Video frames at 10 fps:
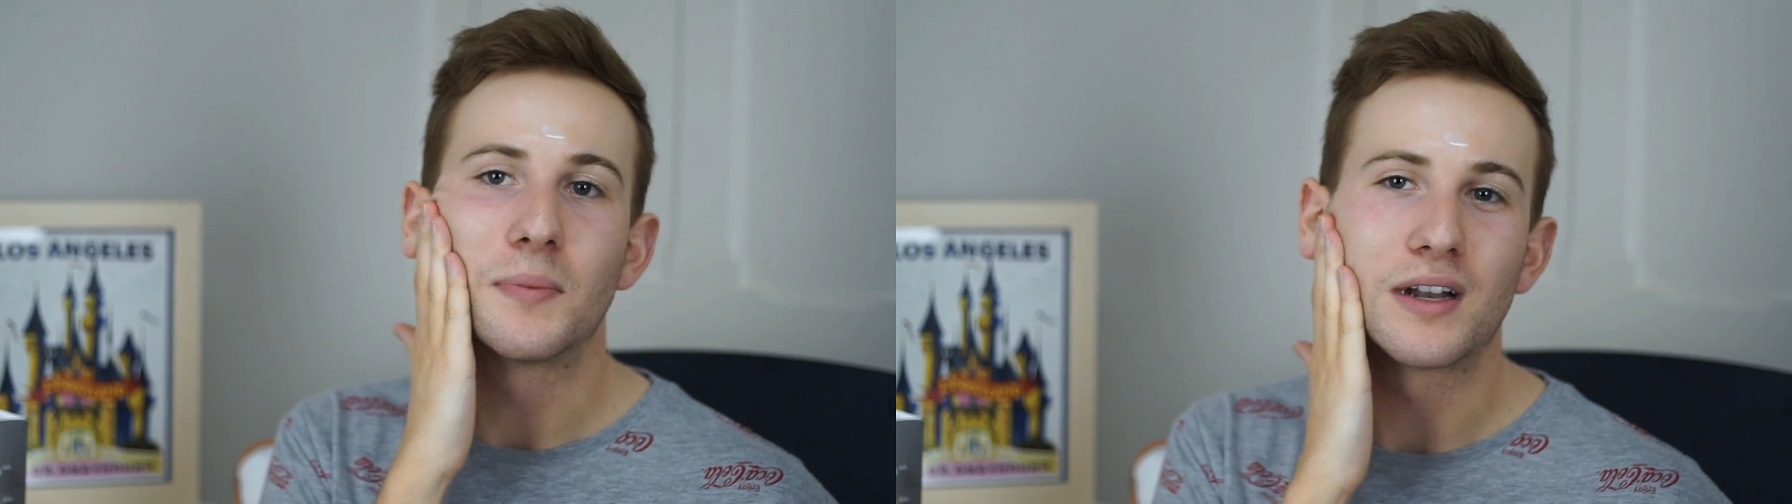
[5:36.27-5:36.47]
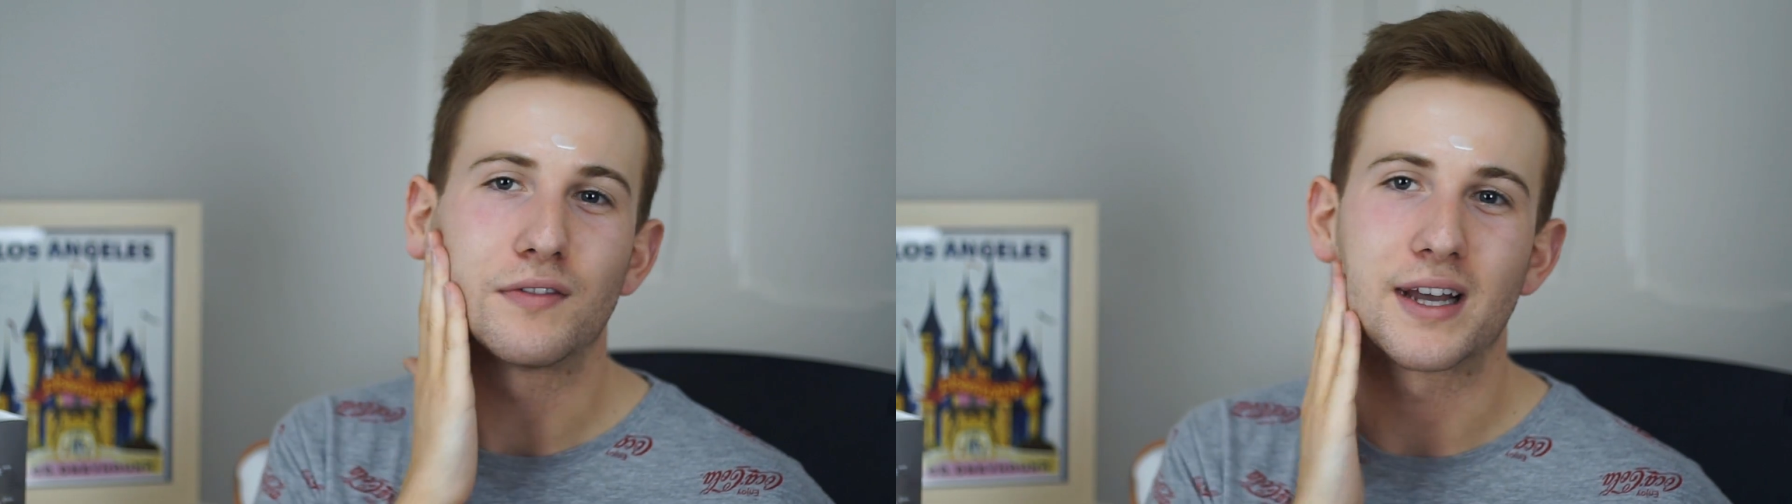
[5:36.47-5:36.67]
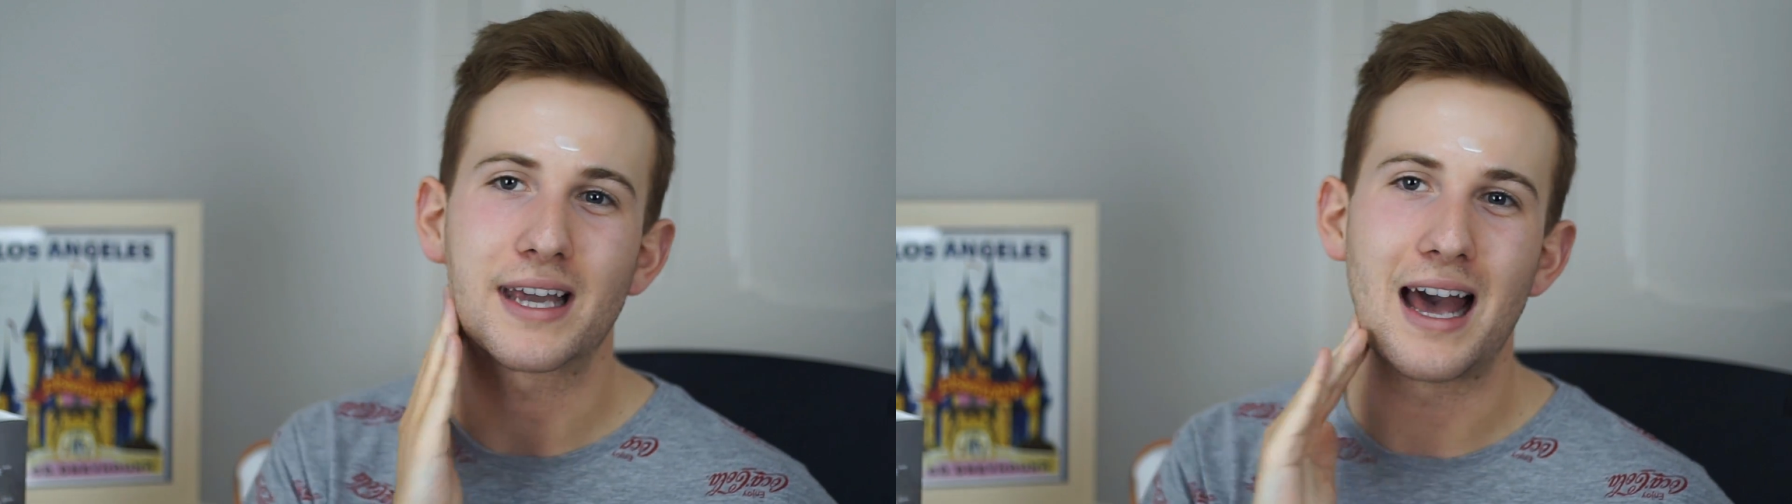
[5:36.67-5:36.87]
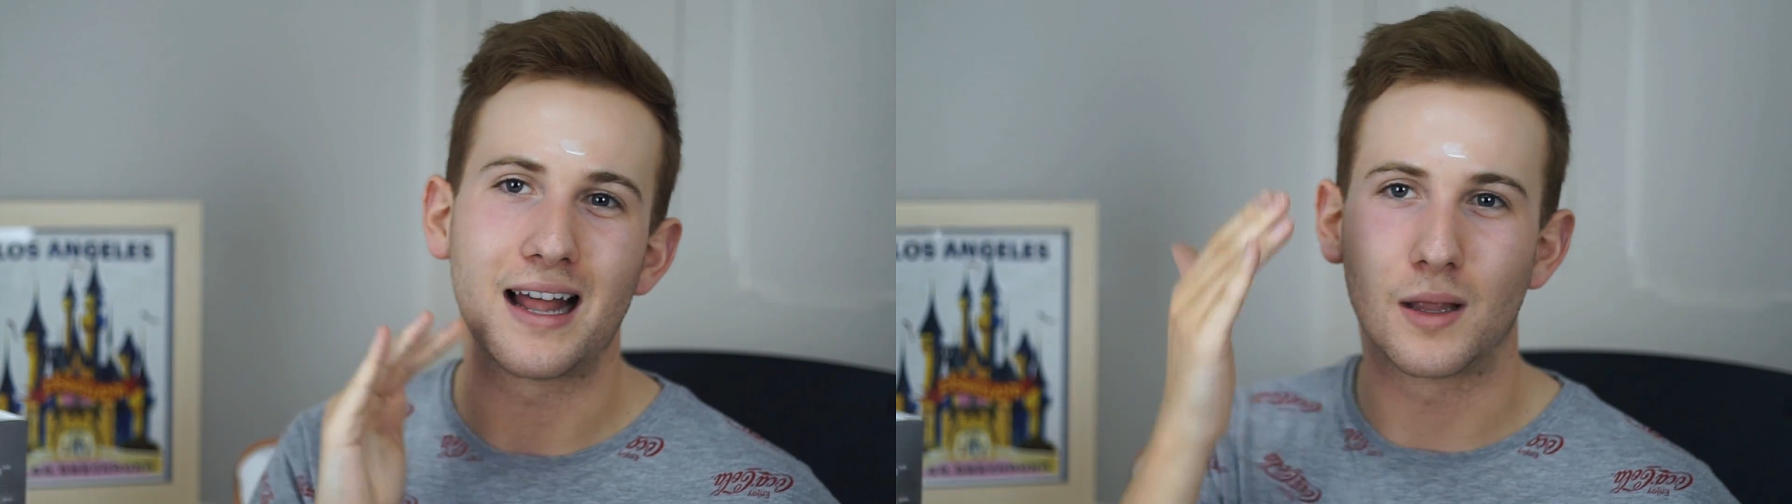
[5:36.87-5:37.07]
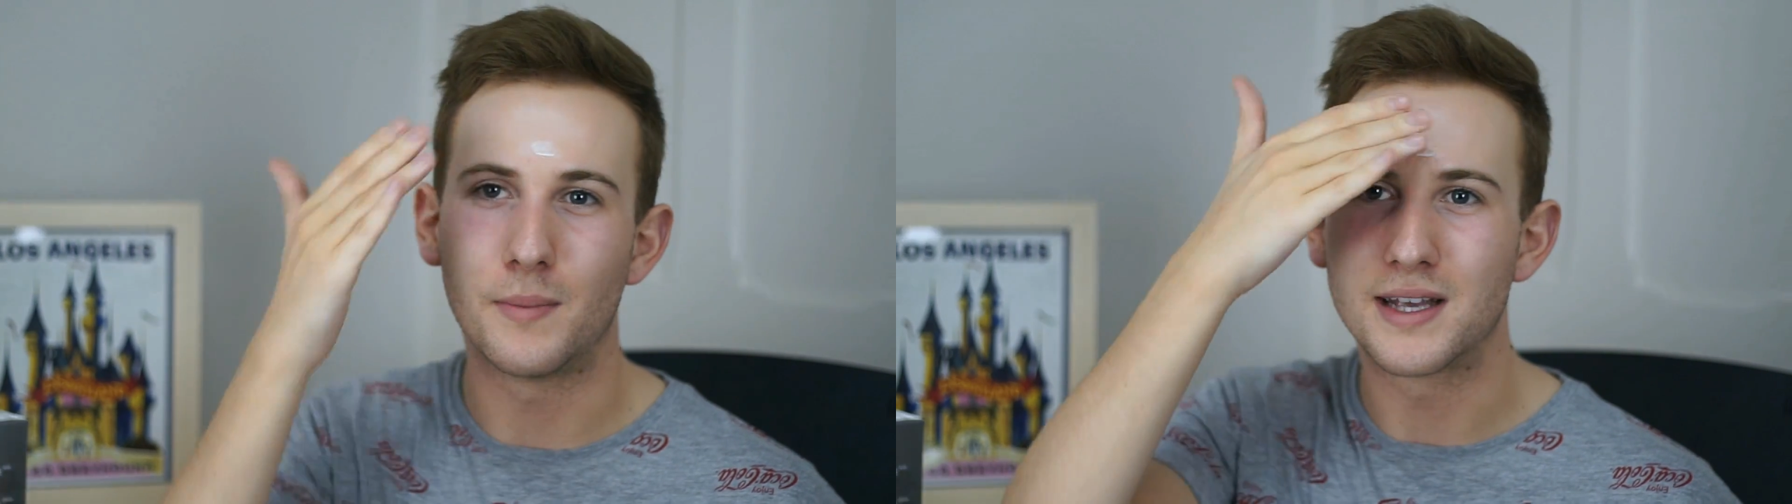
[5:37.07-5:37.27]
bit of like
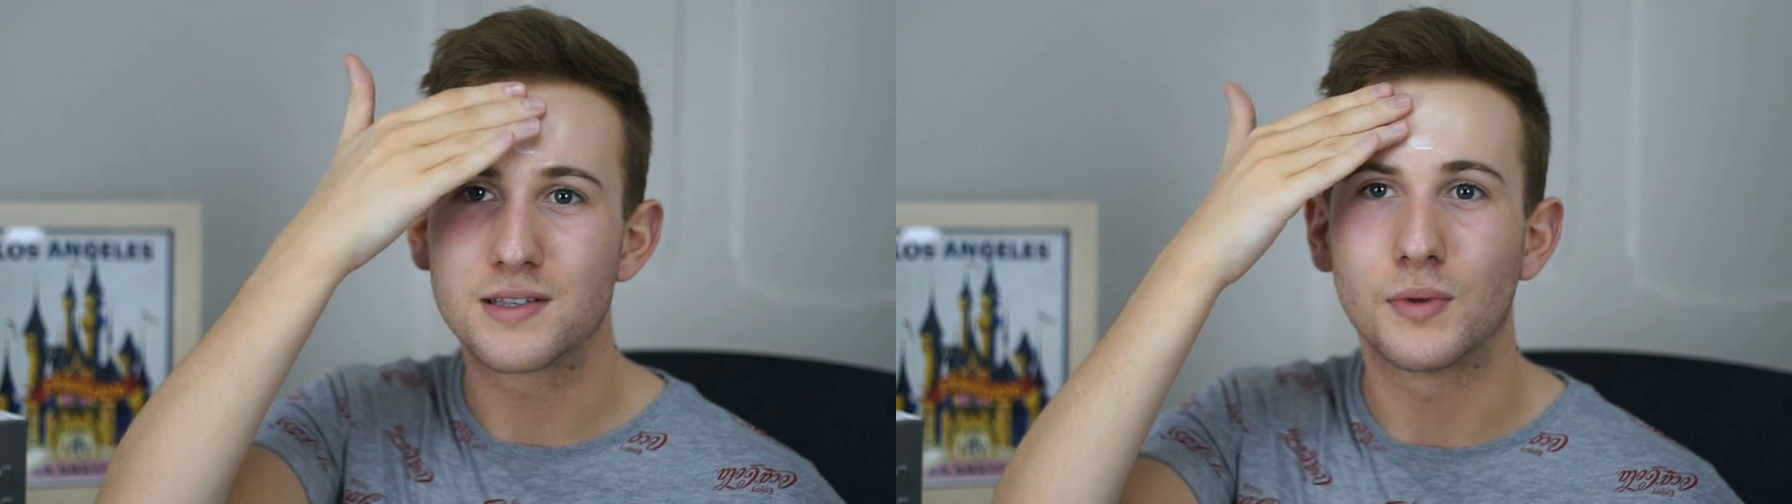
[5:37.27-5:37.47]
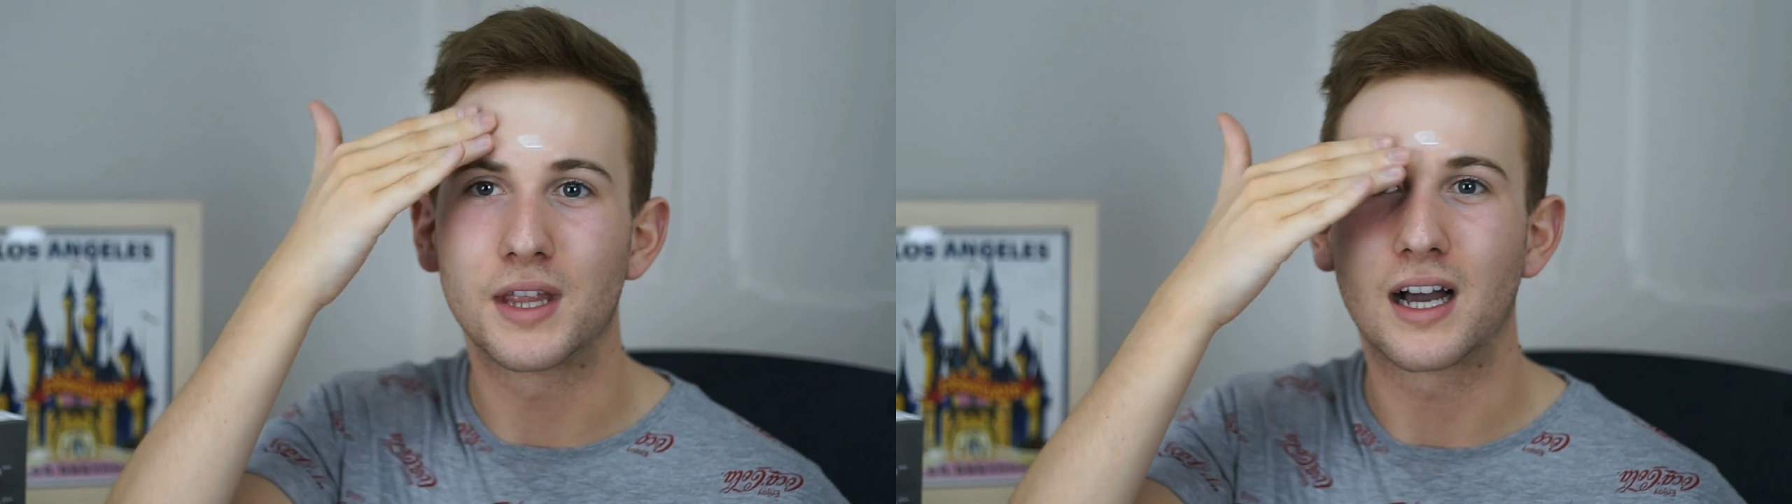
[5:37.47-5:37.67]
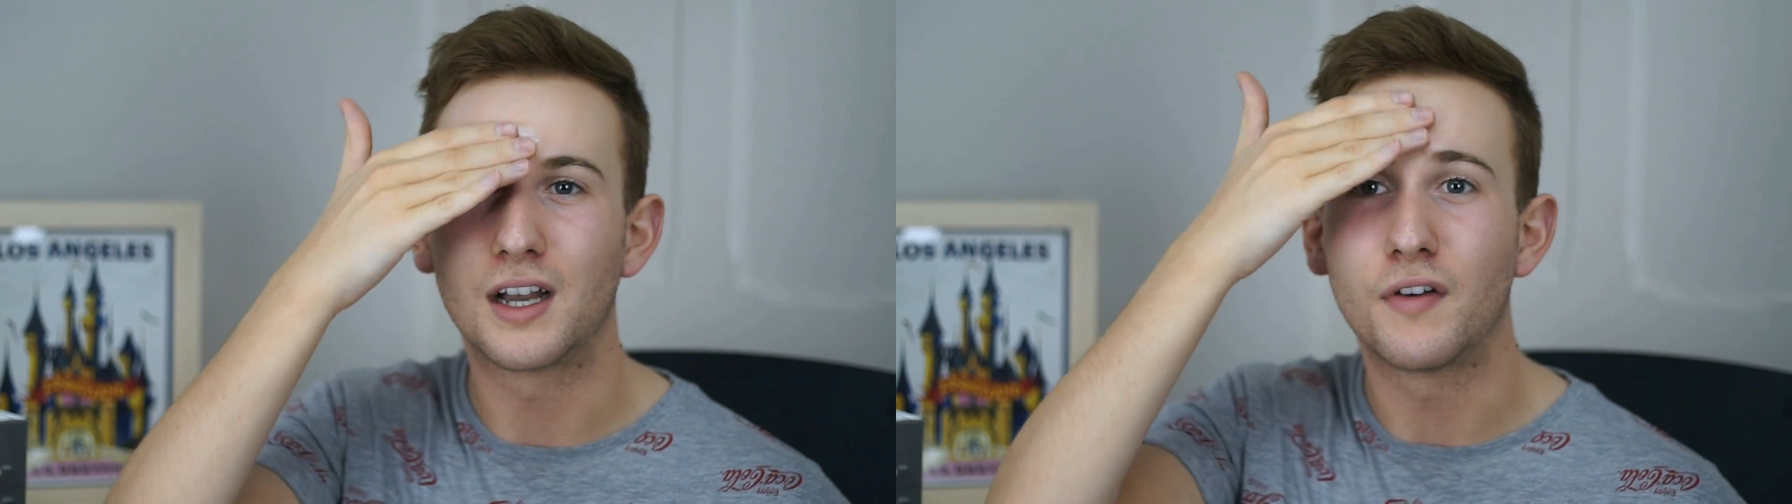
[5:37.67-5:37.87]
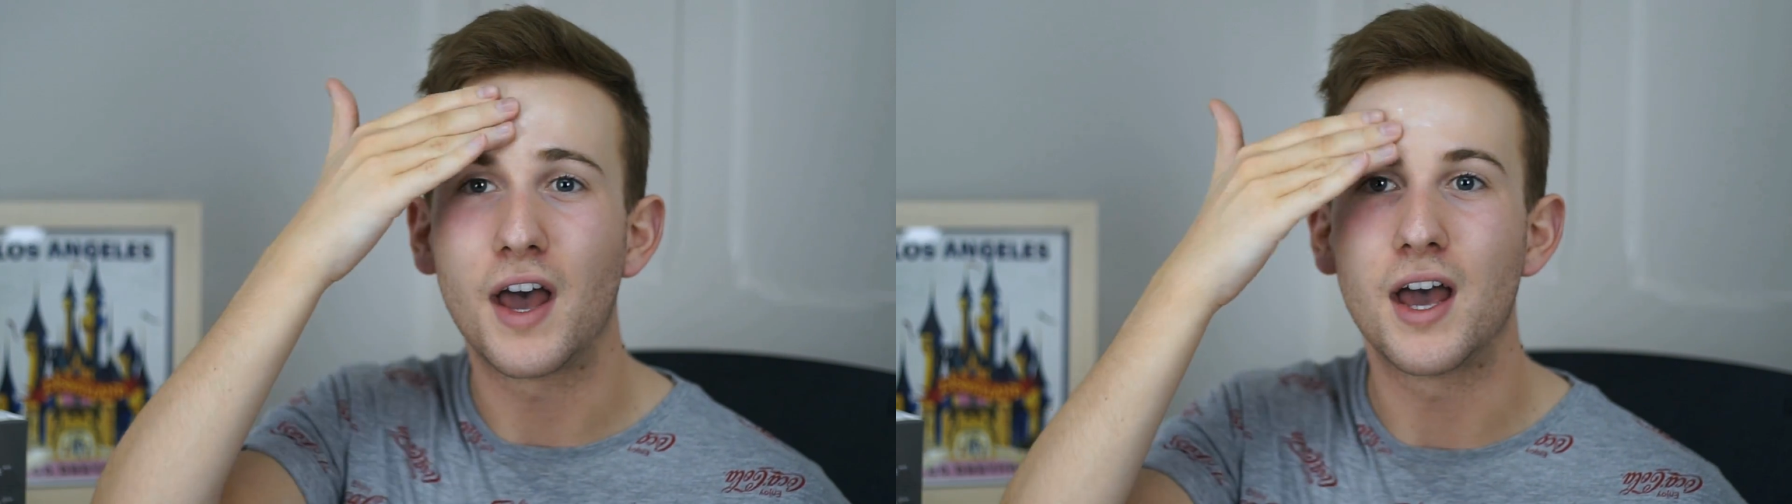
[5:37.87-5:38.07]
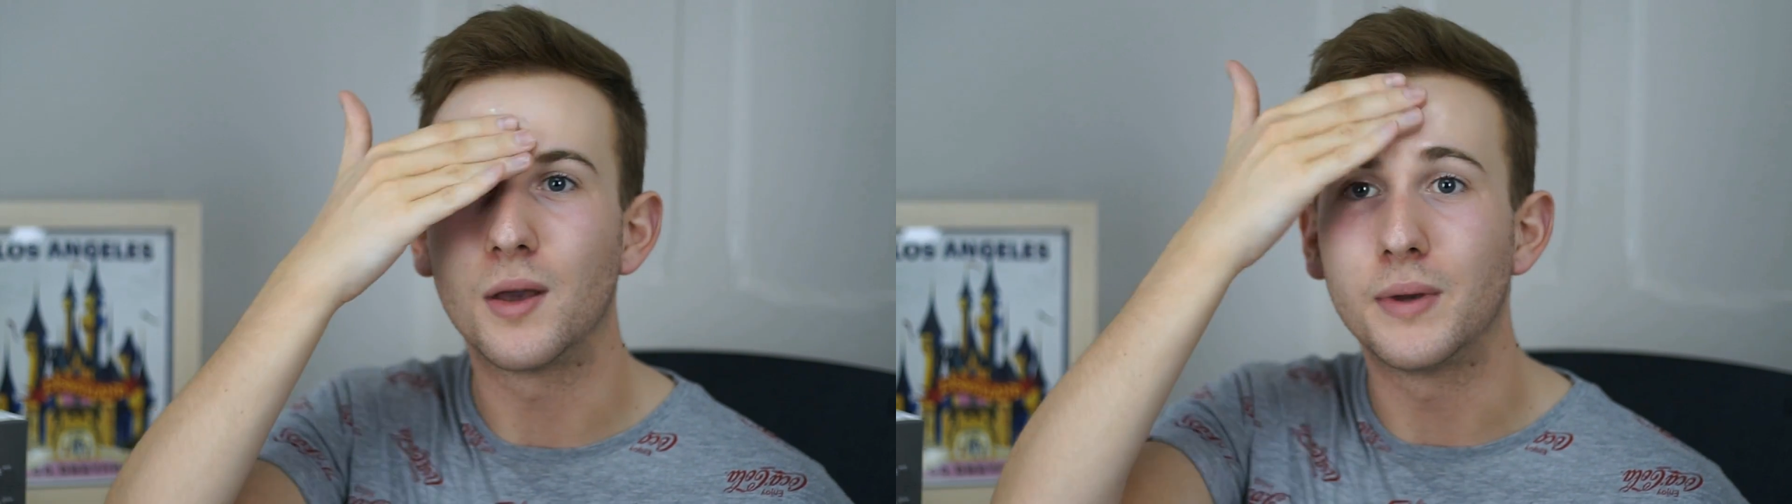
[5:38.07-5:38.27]
Elemis with the kind of
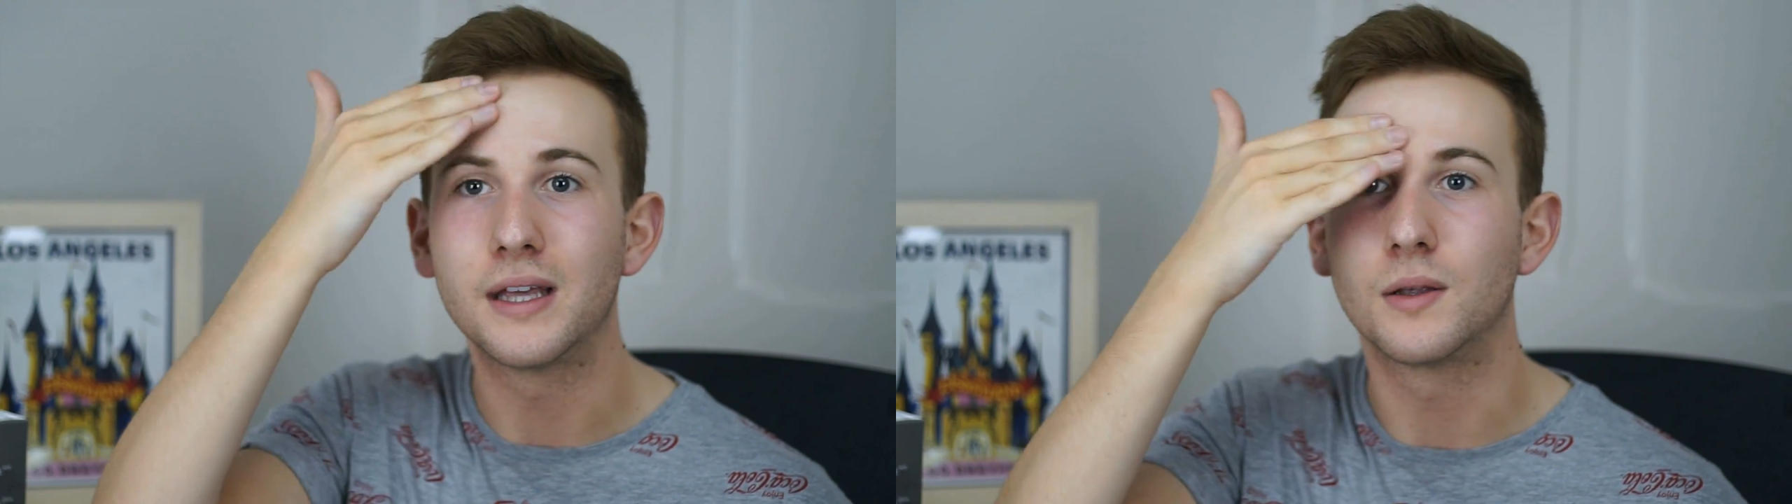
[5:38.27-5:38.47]
heavy,